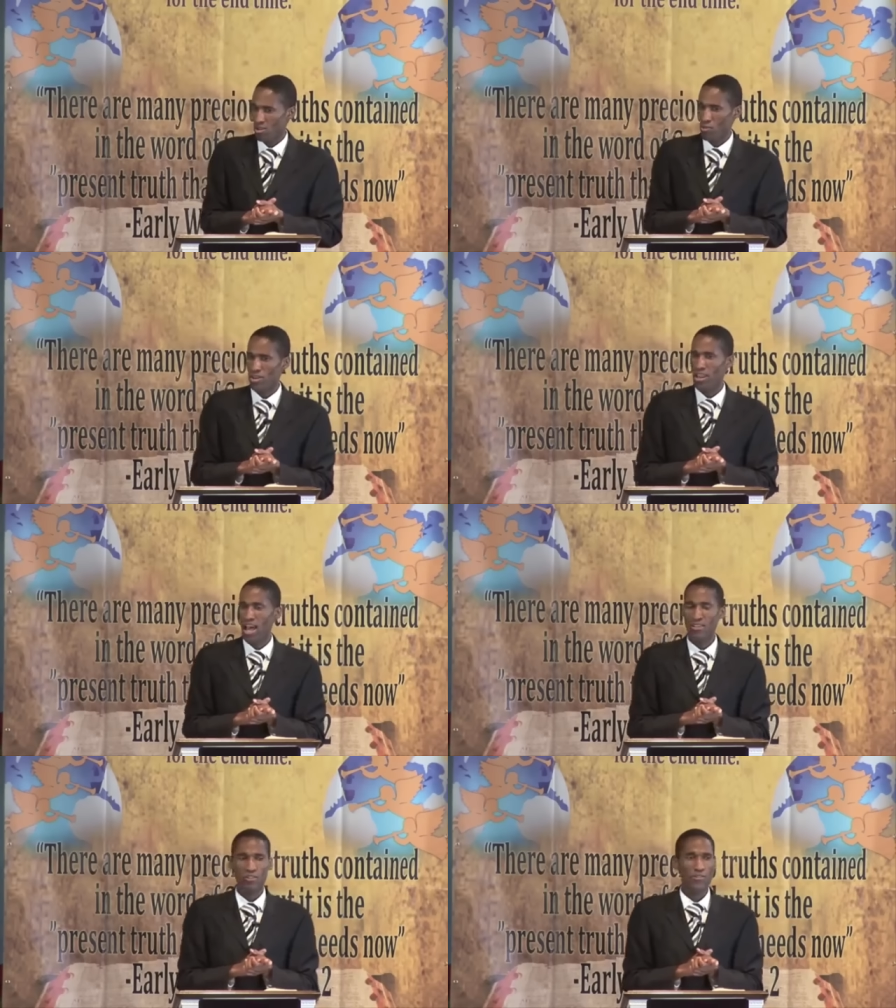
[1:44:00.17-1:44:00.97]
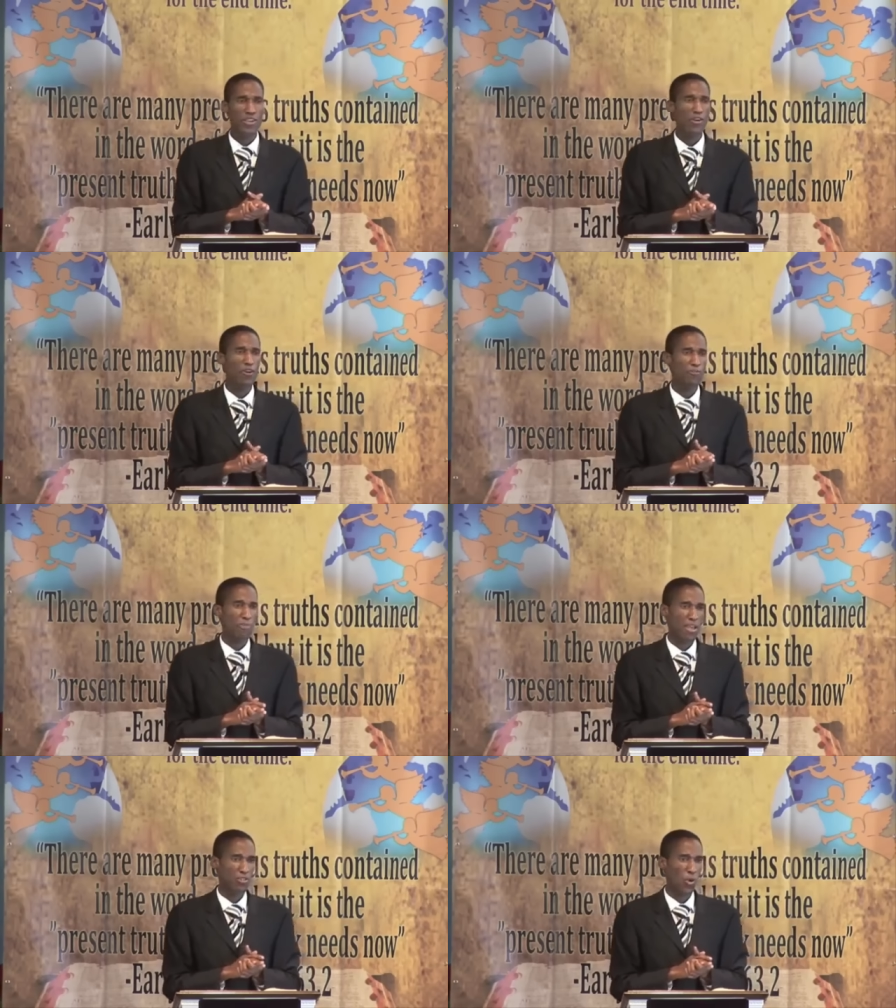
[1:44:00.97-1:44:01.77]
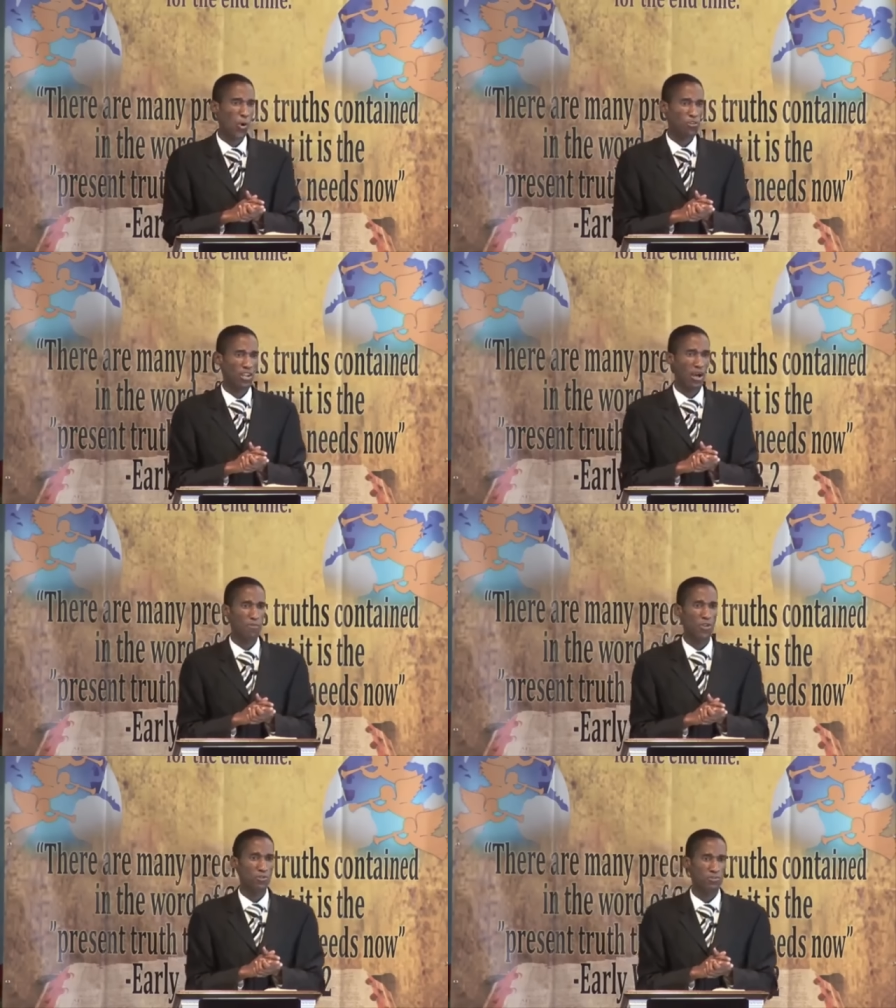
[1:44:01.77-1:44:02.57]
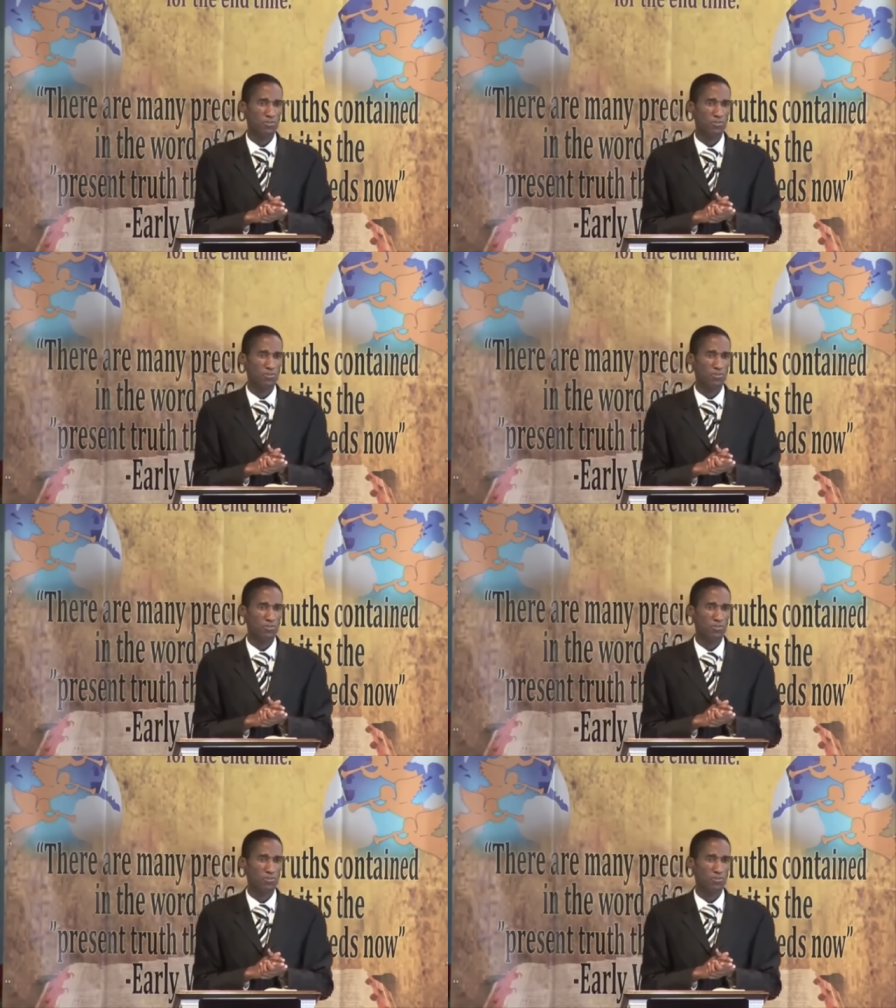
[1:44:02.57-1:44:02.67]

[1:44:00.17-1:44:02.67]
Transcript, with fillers: won't allow the fear of men to overcome you.